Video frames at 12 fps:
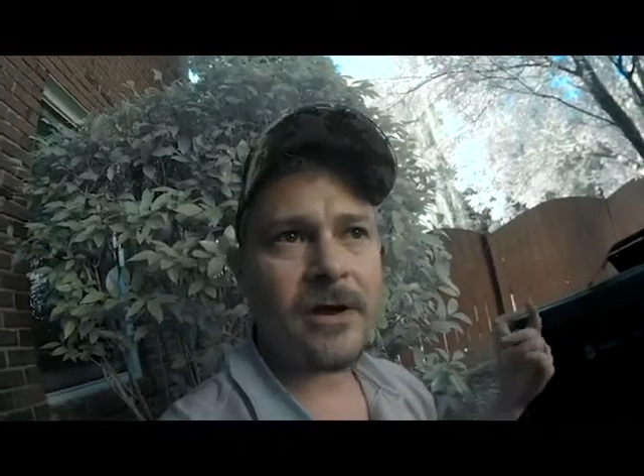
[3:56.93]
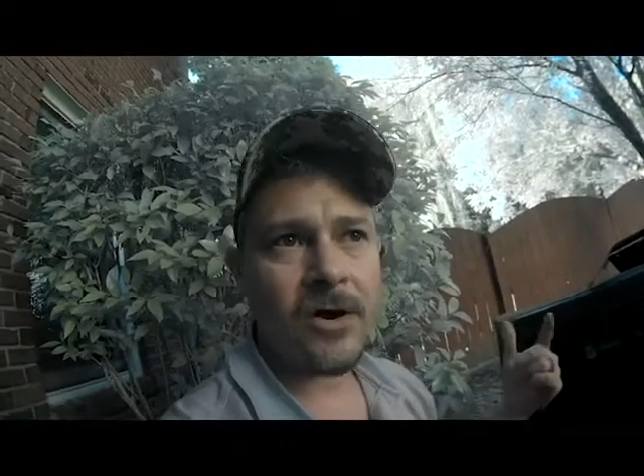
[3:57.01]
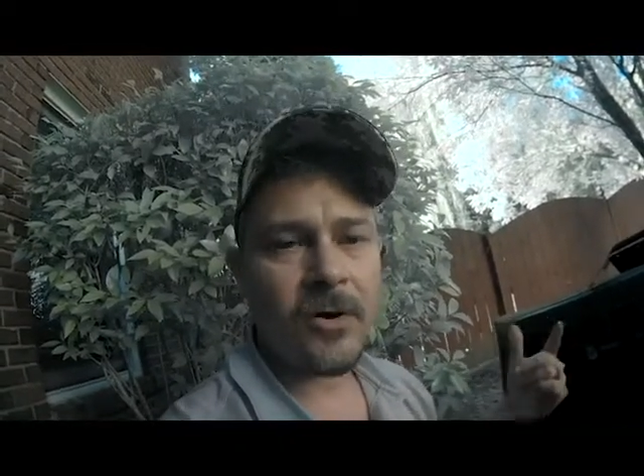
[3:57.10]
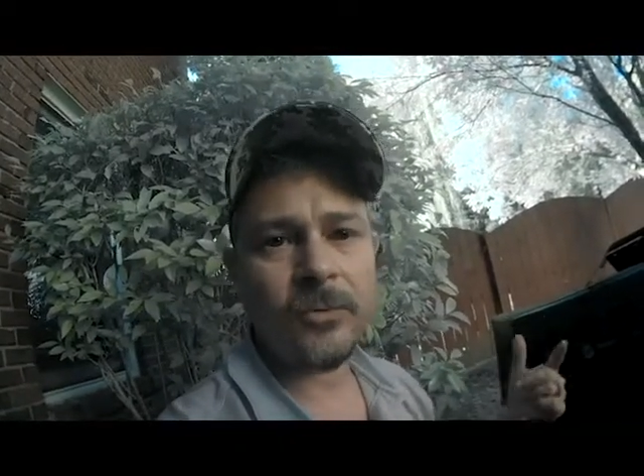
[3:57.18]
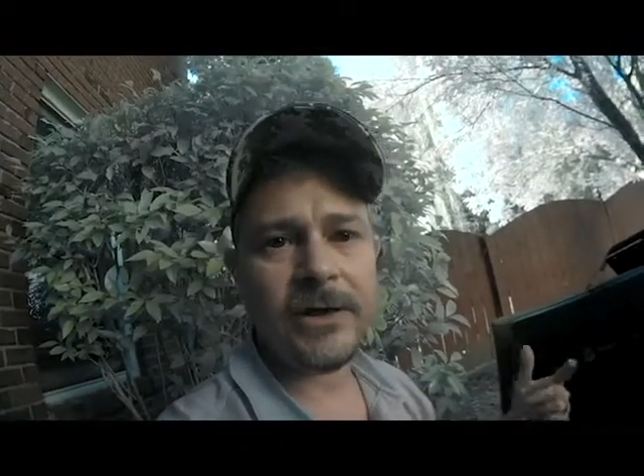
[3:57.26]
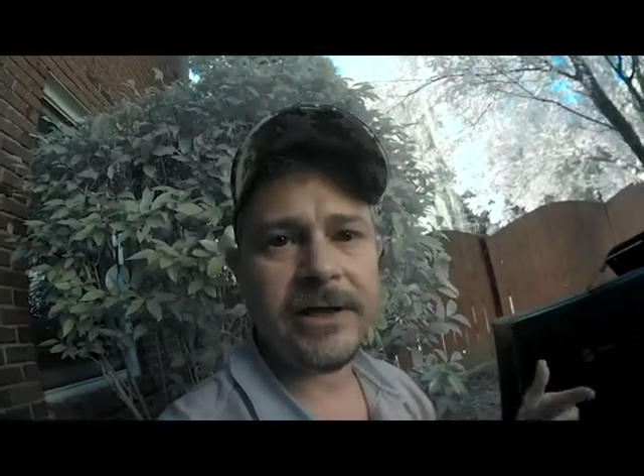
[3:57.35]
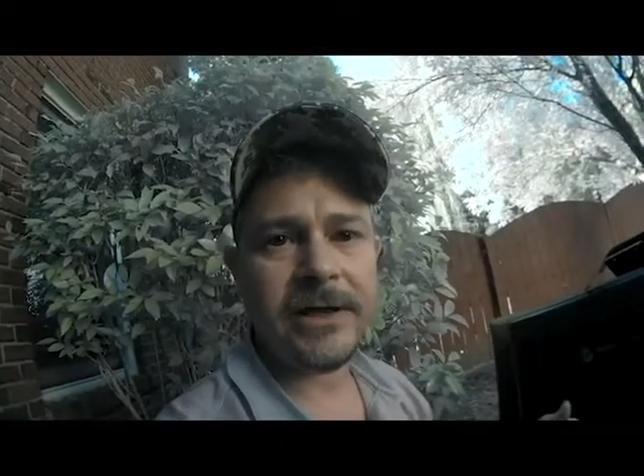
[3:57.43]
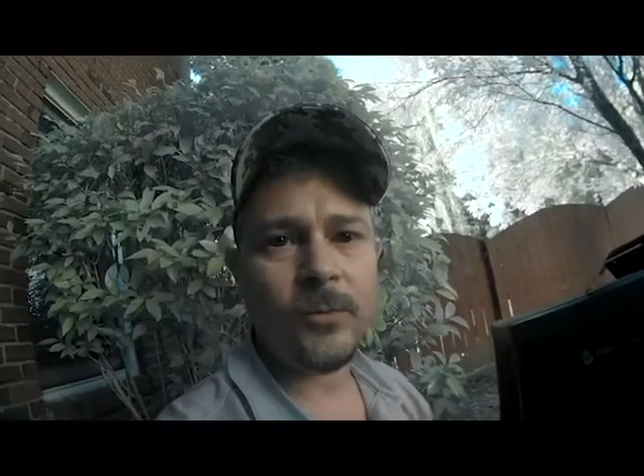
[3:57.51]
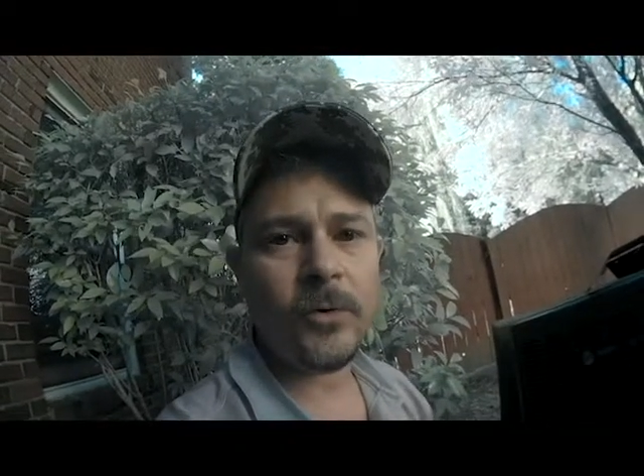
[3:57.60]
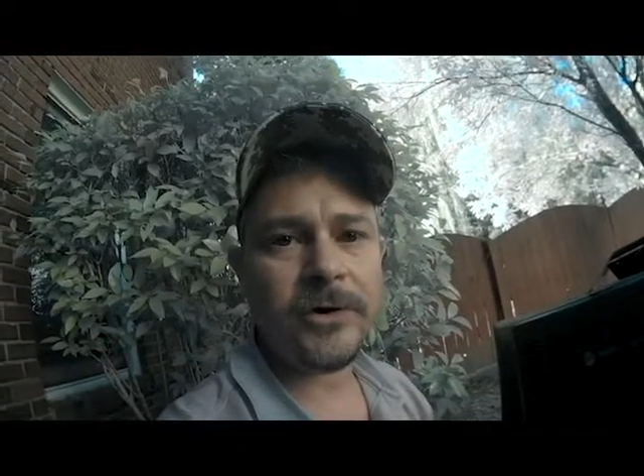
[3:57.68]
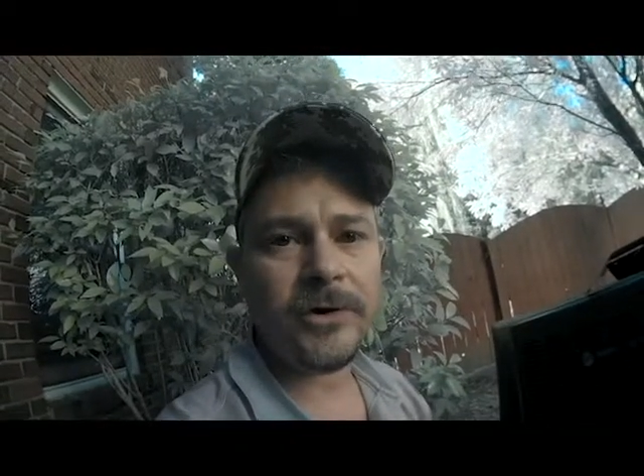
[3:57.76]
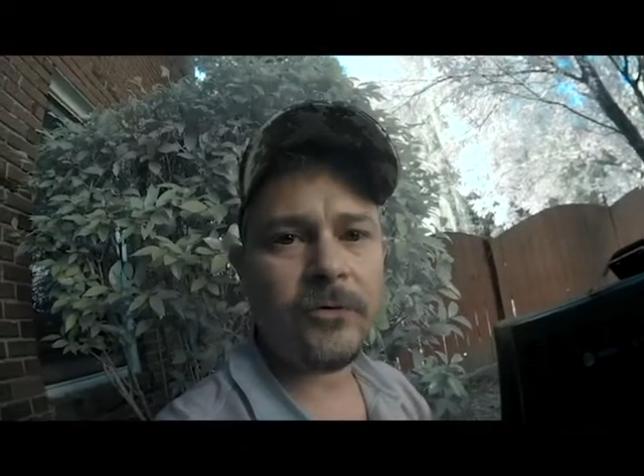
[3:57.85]
only in
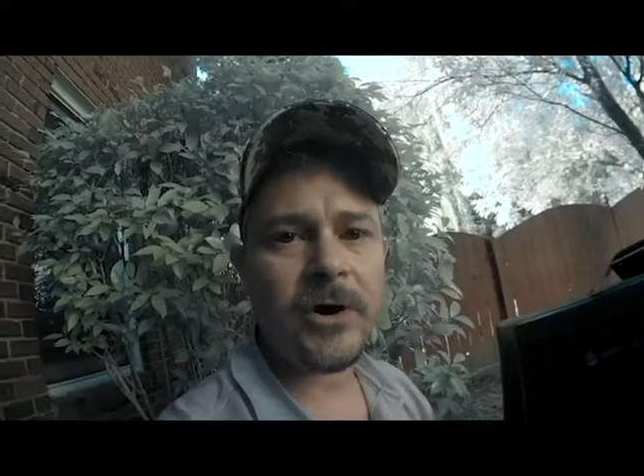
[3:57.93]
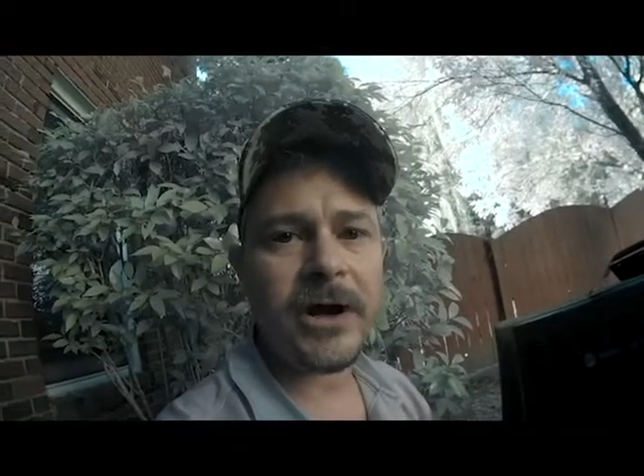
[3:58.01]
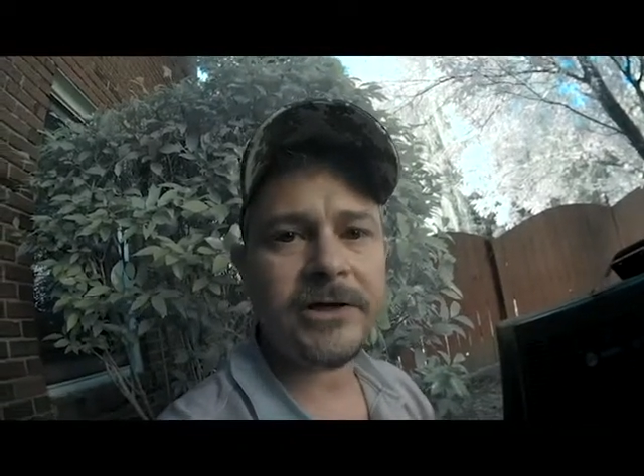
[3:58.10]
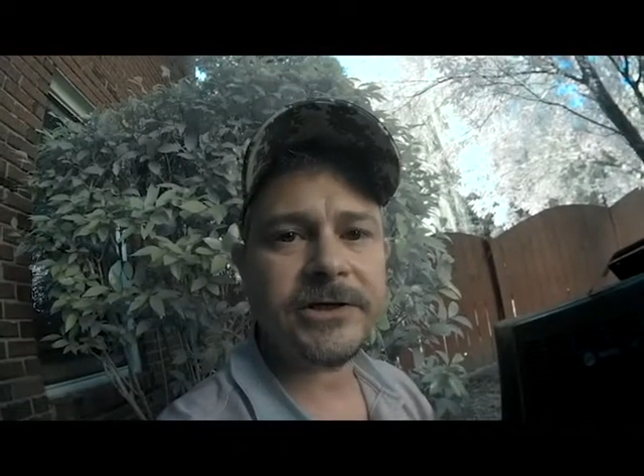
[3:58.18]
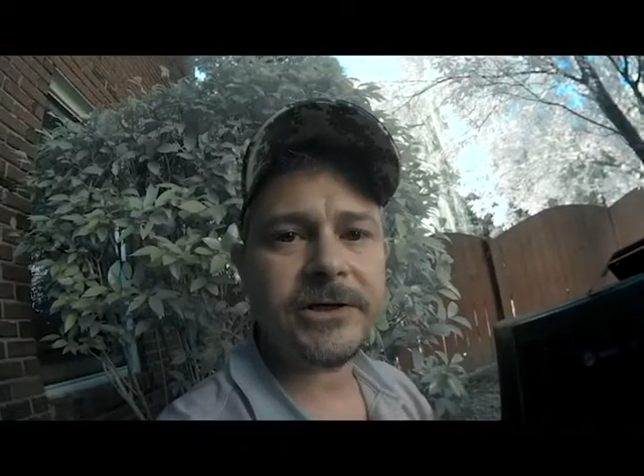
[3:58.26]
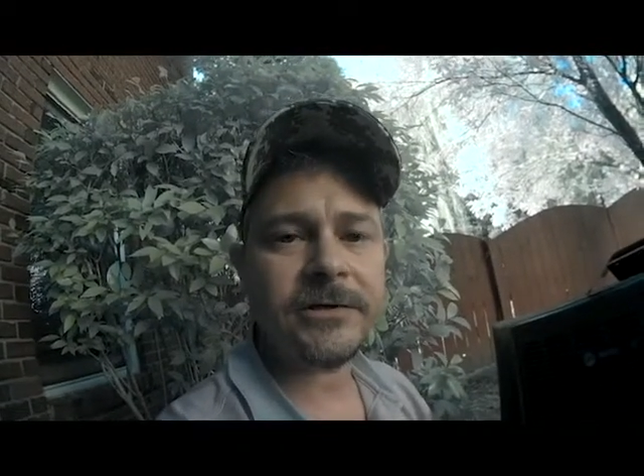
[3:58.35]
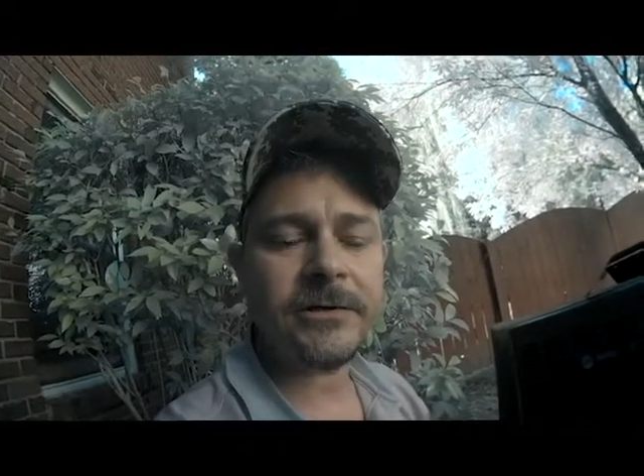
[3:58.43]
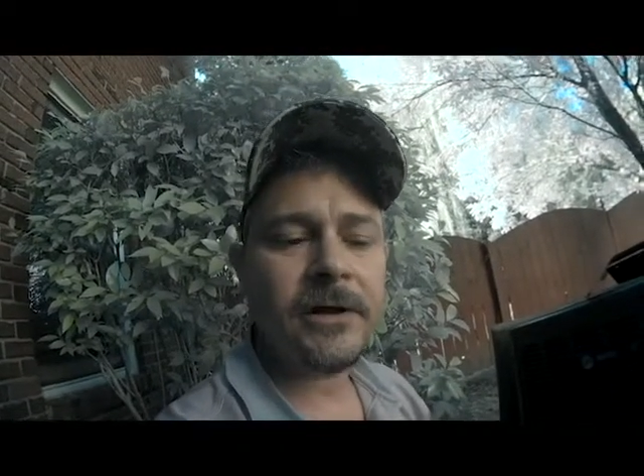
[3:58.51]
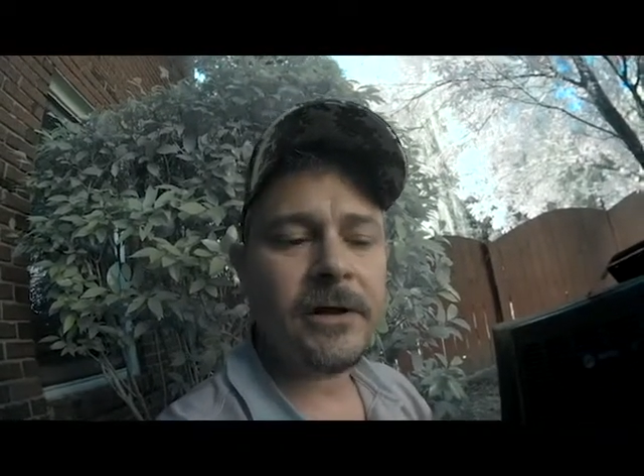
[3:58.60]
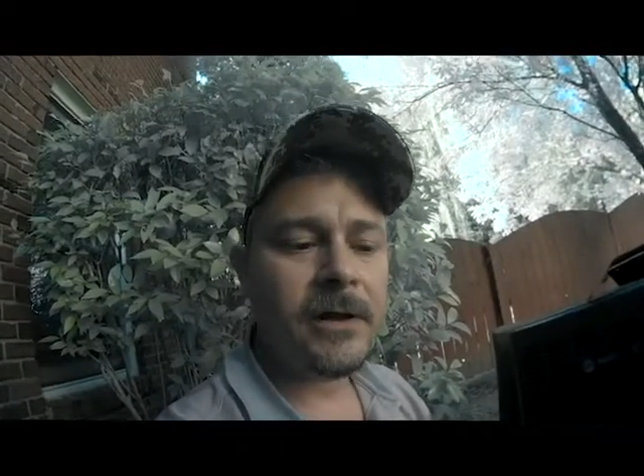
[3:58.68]
one direction.